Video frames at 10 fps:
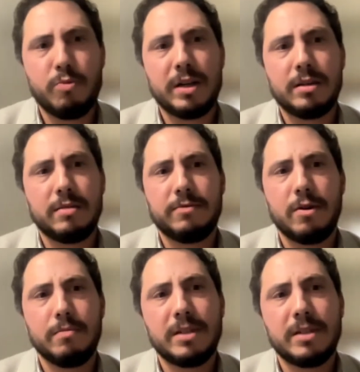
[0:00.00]
went
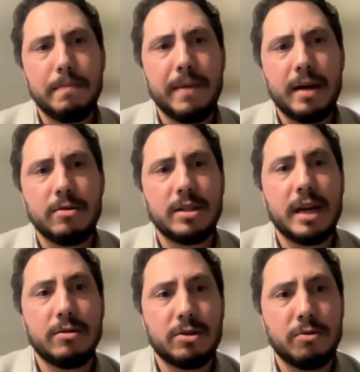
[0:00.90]
from £10
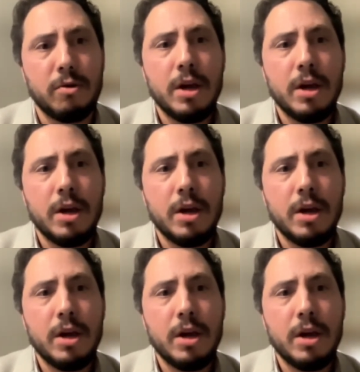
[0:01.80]
now to